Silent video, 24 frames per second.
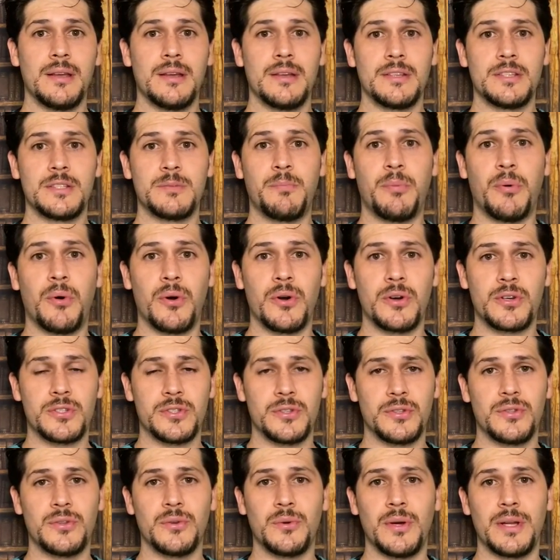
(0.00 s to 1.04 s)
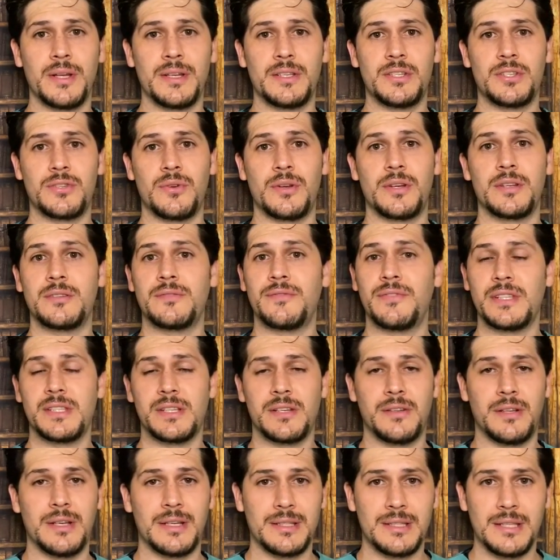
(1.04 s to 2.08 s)
sports or do any strenuous
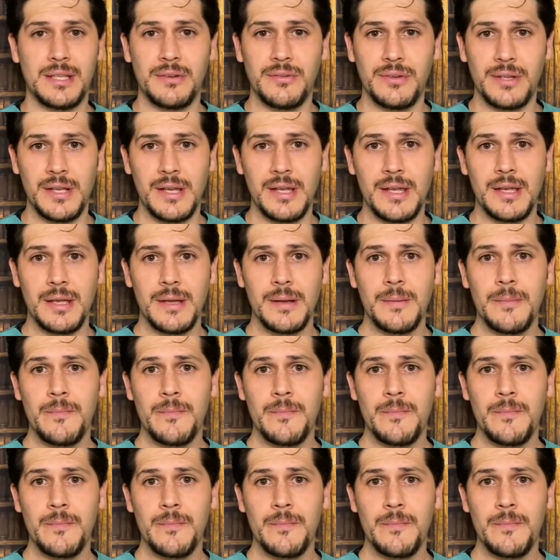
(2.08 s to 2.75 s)
physical activity